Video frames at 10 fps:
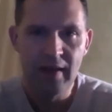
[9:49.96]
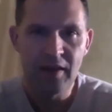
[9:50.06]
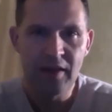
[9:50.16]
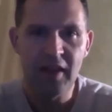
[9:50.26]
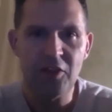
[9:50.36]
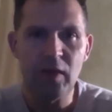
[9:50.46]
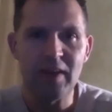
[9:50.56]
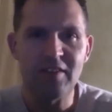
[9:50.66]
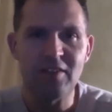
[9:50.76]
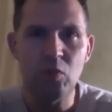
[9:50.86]
The other
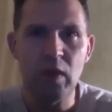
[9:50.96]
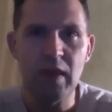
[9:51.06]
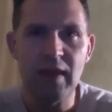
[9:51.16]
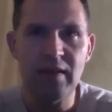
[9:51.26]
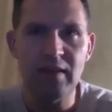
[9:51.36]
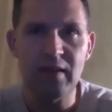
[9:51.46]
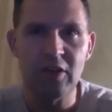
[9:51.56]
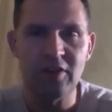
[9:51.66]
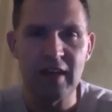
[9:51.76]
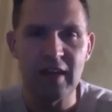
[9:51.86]
race this weekend, it
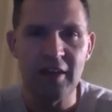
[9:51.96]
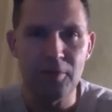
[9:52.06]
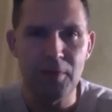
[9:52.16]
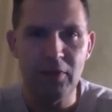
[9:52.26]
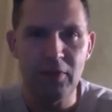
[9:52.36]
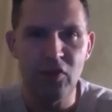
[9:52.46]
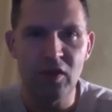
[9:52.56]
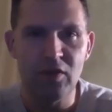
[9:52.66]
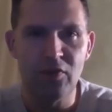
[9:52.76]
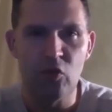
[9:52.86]
looks like another big
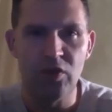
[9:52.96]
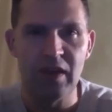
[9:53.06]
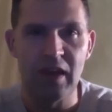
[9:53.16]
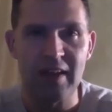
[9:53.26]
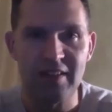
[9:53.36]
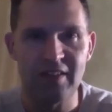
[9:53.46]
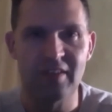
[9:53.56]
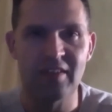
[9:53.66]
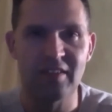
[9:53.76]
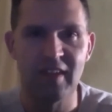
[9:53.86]
field for the
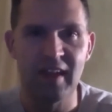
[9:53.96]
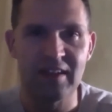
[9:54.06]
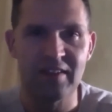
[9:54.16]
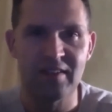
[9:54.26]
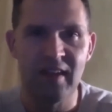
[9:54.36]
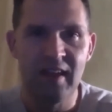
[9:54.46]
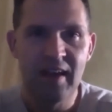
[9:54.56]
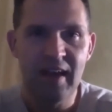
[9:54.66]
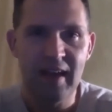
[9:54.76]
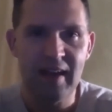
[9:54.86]
Lexington Stakes.
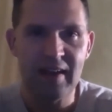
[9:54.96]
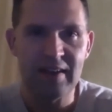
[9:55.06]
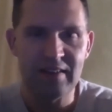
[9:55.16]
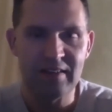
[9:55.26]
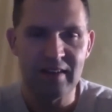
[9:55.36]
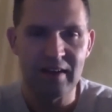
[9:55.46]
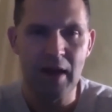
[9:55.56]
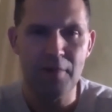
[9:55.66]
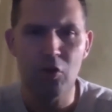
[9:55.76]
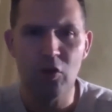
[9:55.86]
And a
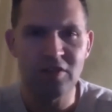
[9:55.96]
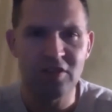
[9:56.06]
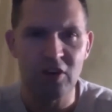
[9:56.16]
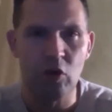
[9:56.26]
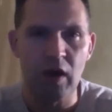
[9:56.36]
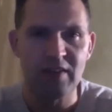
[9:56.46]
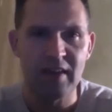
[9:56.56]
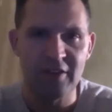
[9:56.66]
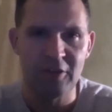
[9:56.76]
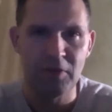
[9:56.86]
couple horses are
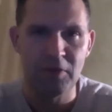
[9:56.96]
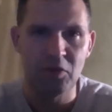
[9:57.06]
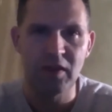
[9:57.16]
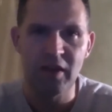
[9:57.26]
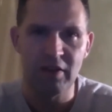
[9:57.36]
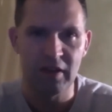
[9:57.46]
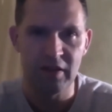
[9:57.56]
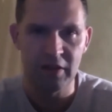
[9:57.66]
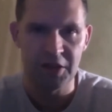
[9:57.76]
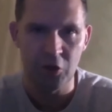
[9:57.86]
cross-entered between there and
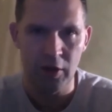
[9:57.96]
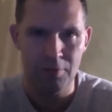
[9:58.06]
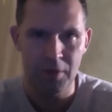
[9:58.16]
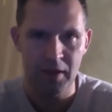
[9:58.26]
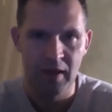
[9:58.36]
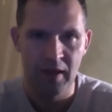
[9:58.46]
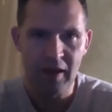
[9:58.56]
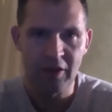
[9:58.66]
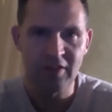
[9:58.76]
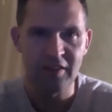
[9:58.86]
Illinois, but
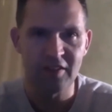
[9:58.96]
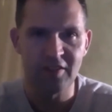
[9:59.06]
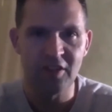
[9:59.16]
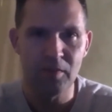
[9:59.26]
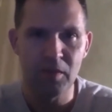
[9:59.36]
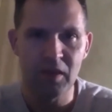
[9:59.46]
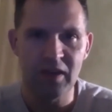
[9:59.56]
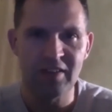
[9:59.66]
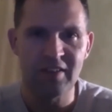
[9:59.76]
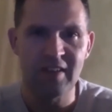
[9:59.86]
it looks like there's still going to be
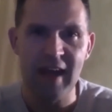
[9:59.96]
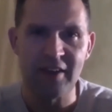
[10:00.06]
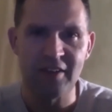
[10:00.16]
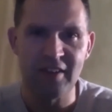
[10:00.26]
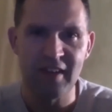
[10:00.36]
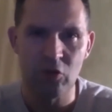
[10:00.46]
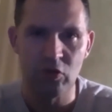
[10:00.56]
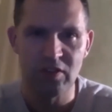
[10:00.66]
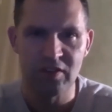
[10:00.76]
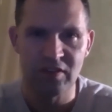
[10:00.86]
at least 9 or 10
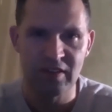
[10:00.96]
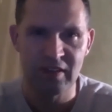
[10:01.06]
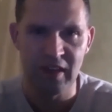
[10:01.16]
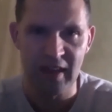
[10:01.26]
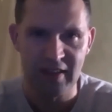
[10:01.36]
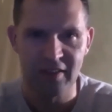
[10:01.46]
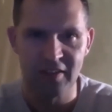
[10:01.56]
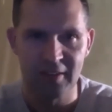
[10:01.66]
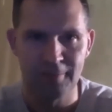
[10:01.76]
horses in the Lexington.